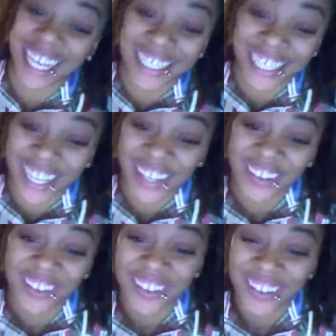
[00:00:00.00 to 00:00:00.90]
get to
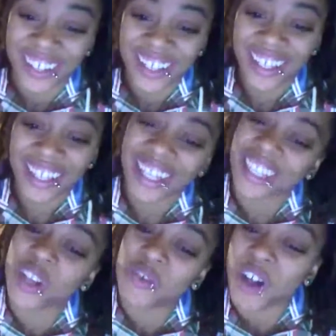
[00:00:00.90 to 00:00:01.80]
you
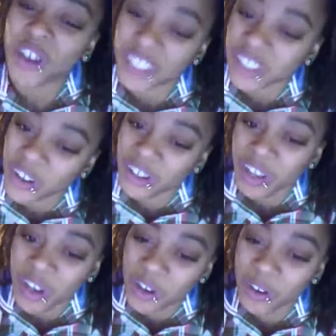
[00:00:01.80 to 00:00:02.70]
because you focused on
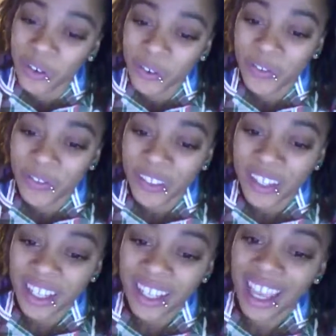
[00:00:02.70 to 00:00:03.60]
you.
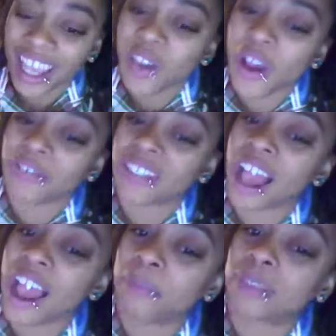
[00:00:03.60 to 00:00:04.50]
And you have
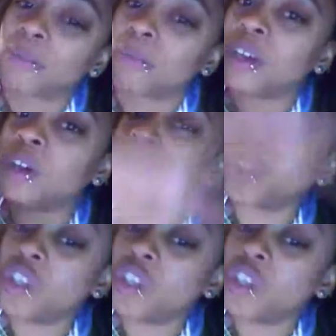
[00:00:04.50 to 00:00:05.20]
time to build